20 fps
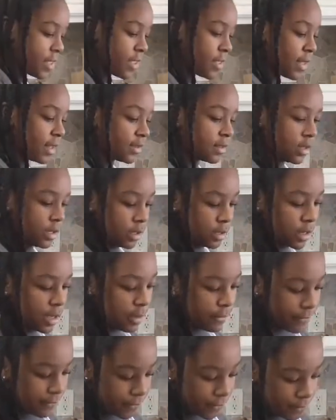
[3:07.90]
that's good enough.
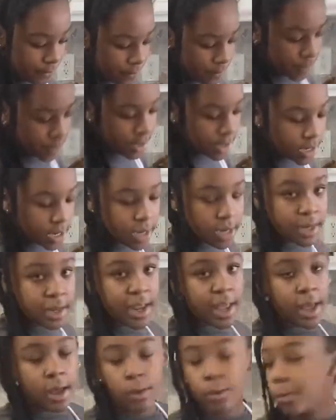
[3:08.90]

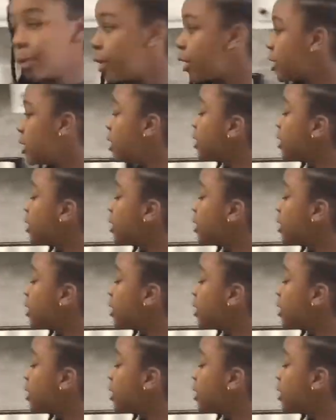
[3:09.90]
Now we're going to